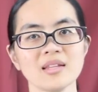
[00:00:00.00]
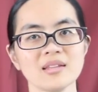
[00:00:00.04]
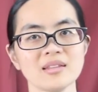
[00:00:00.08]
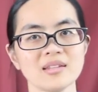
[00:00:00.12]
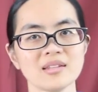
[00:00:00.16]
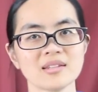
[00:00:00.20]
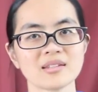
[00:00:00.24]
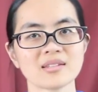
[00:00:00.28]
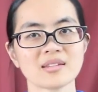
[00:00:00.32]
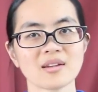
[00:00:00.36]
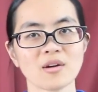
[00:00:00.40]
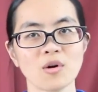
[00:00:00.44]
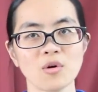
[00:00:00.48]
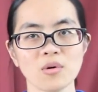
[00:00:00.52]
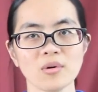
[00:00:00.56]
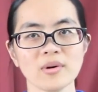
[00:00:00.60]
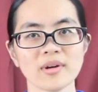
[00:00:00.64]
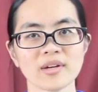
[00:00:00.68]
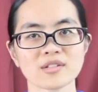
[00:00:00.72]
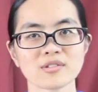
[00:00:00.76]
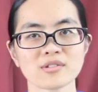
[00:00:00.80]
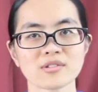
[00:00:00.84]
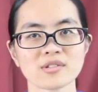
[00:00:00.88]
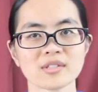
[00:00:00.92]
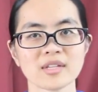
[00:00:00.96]
This whole
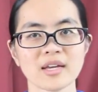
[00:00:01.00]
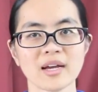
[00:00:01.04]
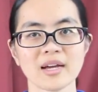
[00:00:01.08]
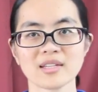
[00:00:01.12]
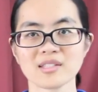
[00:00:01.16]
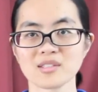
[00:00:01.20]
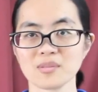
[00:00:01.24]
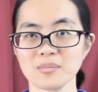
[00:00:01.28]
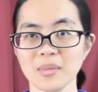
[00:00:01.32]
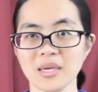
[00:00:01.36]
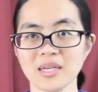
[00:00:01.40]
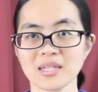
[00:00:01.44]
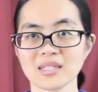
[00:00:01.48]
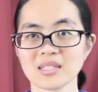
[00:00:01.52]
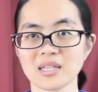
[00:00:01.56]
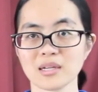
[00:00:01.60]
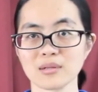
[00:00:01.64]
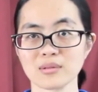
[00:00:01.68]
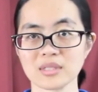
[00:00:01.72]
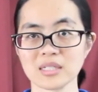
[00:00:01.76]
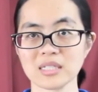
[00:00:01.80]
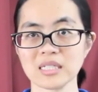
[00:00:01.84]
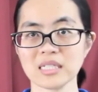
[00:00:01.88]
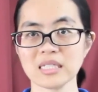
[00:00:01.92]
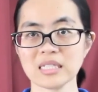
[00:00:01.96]
exercise may
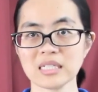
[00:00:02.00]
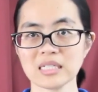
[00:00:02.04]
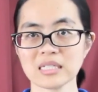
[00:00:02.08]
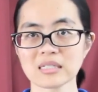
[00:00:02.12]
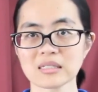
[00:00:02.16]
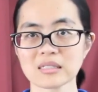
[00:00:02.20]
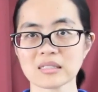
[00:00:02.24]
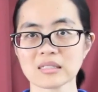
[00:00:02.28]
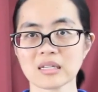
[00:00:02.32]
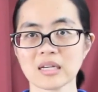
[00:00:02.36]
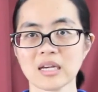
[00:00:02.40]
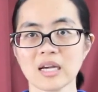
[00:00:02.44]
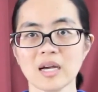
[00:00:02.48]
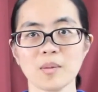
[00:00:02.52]
sound tedious,